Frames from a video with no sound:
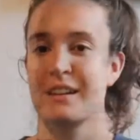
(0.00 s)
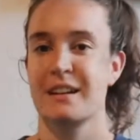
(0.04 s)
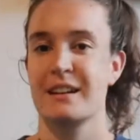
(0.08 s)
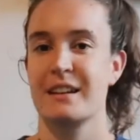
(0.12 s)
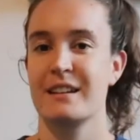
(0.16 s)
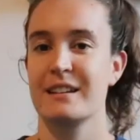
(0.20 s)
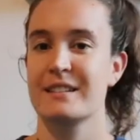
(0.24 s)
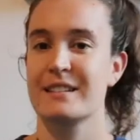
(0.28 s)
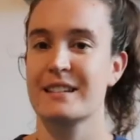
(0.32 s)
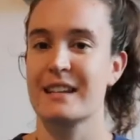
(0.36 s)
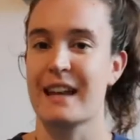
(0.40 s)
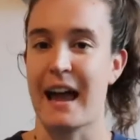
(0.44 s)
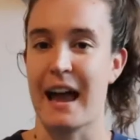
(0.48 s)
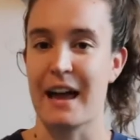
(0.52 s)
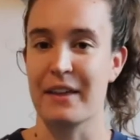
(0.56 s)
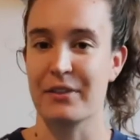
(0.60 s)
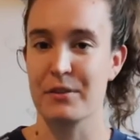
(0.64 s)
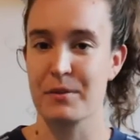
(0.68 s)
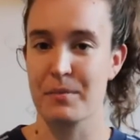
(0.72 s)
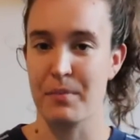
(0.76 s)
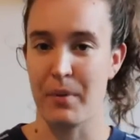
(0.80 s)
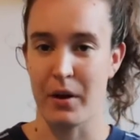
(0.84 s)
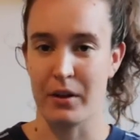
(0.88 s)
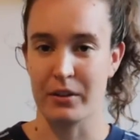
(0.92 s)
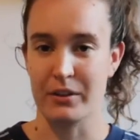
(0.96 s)
It is an
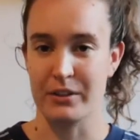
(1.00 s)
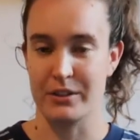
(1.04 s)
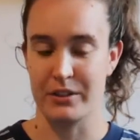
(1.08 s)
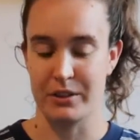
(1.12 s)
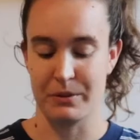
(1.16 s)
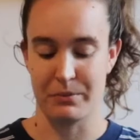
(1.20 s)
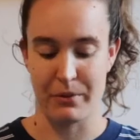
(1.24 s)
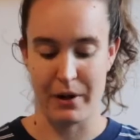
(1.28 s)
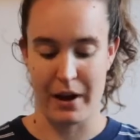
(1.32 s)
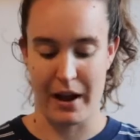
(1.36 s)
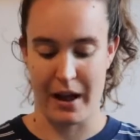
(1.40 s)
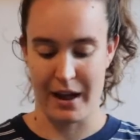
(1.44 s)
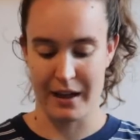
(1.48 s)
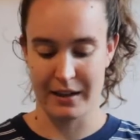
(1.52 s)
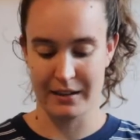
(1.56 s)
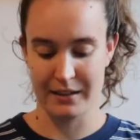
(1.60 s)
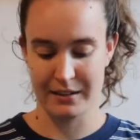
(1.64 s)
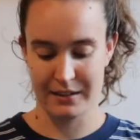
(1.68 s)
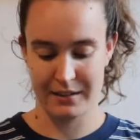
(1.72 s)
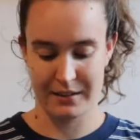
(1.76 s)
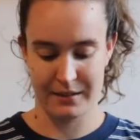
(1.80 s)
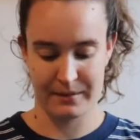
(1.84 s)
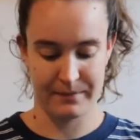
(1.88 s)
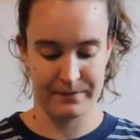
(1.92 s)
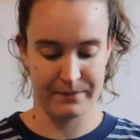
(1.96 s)
Anthropologie
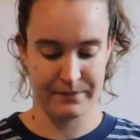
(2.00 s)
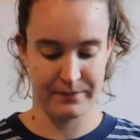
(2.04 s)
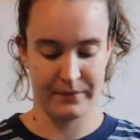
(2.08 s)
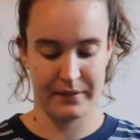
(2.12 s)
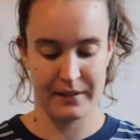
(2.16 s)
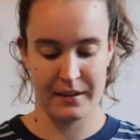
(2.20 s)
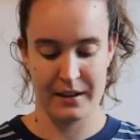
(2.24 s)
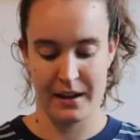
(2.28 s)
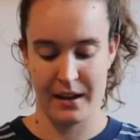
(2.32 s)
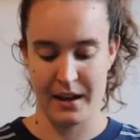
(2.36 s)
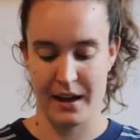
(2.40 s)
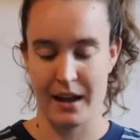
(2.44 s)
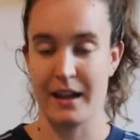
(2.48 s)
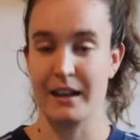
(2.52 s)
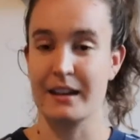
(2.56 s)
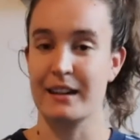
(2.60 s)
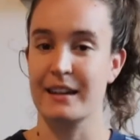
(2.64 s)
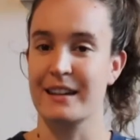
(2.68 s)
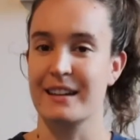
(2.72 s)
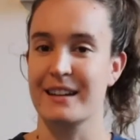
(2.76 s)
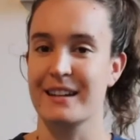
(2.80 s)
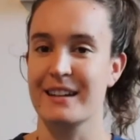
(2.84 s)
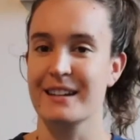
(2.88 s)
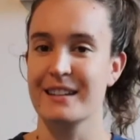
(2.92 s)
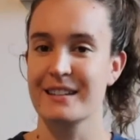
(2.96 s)
brand, and
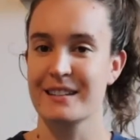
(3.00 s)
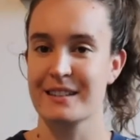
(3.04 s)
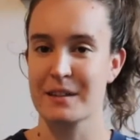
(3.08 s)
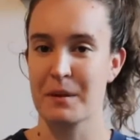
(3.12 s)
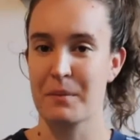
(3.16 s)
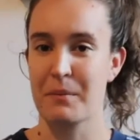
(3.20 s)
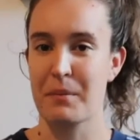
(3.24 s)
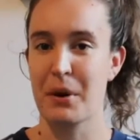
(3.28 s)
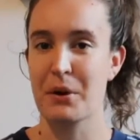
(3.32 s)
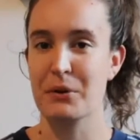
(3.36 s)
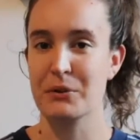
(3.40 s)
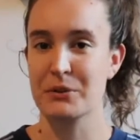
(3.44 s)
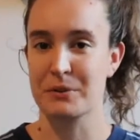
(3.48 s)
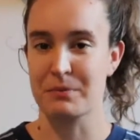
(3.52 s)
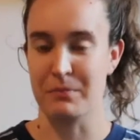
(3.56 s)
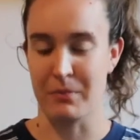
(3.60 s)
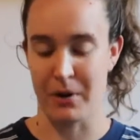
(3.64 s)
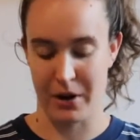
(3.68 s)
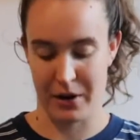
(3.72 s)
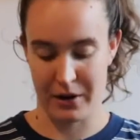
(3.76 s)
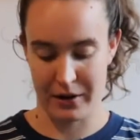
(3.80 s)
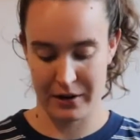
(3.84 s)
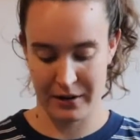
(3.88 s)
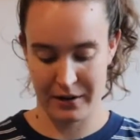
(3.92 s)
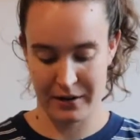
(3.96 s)
it is
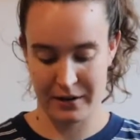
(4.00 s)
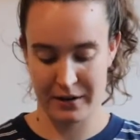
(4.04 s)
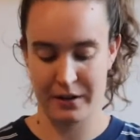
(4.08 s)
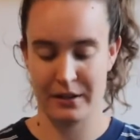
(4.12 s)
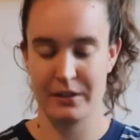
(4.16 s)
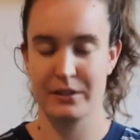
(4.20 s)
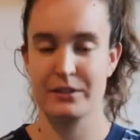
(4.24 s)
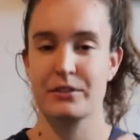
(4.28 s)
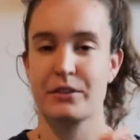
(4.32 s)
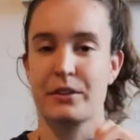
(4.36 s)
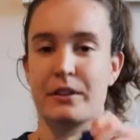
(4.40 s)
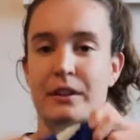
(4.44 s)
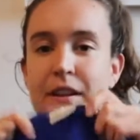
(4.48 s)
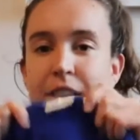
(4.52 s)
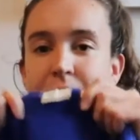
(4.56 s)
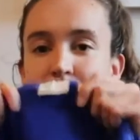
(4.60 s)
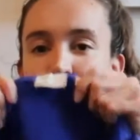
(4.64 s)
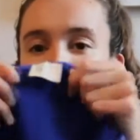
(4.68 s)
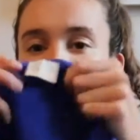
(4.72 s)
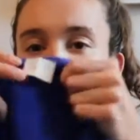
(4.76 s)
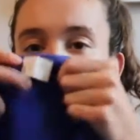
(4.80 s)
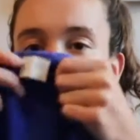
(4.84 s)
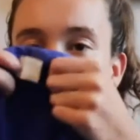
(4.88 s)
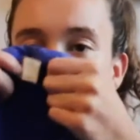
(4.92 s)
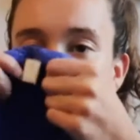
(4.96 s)
Postmark. So the
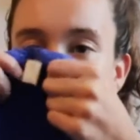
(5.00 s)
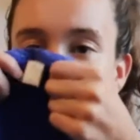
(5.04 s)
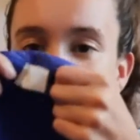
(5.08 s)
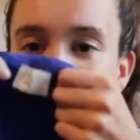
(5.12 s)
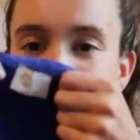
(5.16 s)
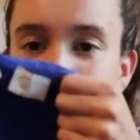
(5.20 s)
label is